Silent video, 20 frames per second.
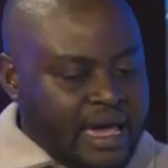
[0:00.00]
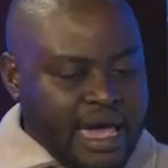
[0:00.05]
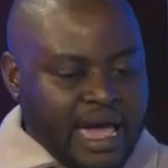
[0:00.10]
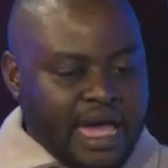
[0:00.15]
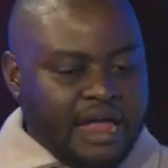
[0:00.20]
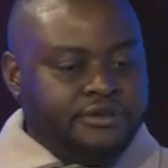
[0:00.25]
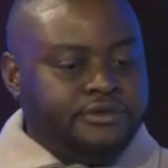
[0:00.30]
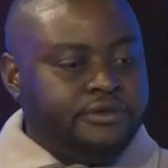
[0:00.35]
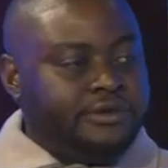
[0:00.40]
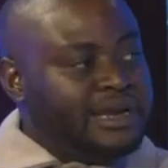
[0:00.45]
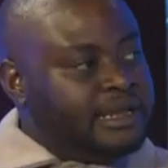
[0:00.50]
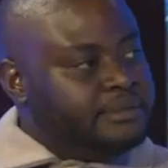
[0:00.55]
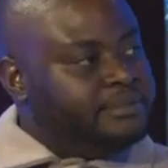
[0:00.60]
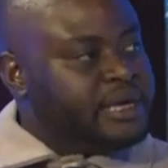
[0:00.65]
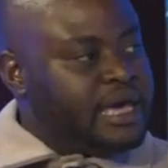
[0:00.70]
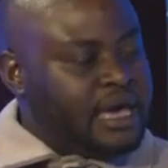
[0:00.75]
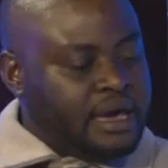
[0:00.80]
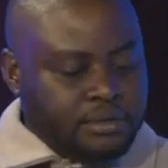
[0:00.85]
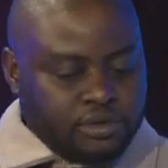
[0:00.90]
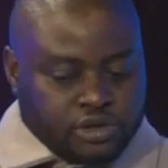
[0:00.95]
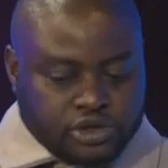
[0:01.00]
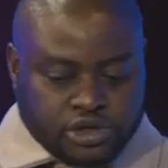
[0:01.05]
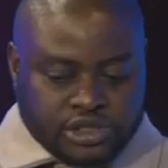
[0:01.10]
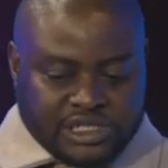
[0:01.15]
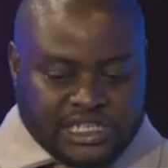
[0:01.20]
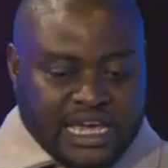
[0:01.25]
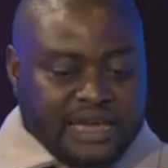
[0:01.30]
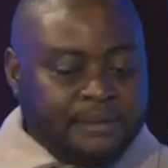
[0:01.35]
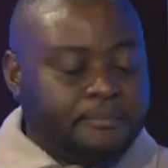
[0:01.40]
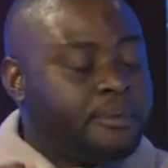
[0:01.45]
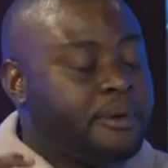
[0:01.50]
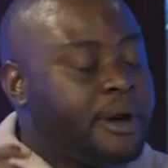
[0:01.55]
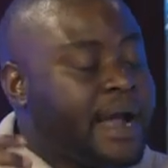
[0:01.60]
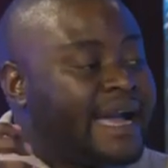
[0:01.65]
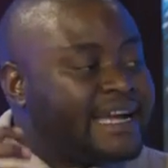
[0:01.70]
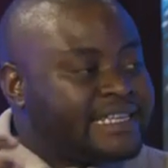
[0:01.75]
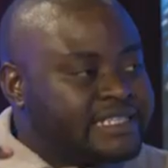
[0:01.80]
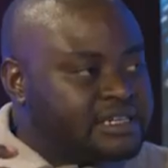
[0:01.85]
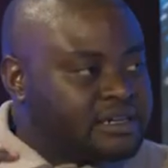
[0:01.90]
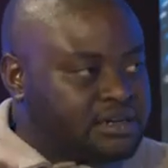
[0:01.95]
and really be able to take
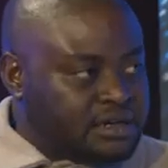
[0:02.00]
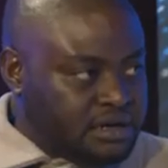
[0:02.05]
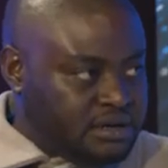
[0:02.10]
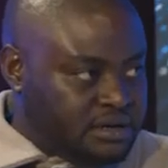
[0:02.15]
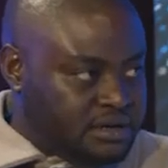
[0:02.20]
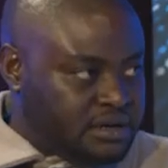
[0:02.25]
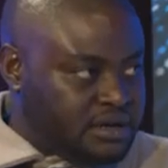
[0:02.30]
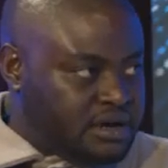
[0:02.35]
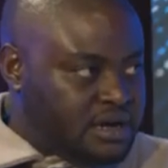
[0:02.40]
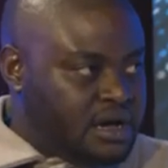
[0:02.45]
practical